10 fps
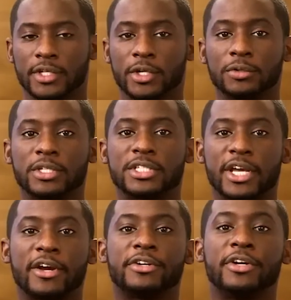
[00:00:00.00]
The oldest
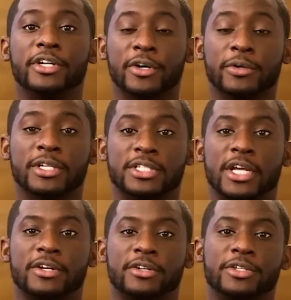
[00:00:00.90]
character encoding
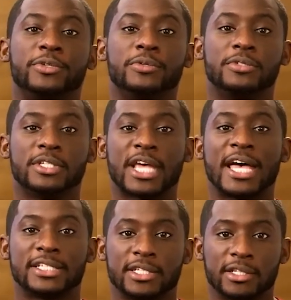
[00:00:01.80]
standard used is
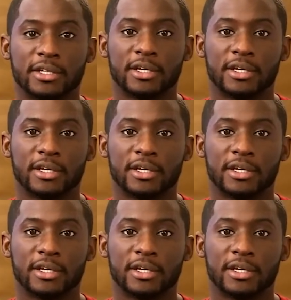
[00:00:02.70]
ASCII.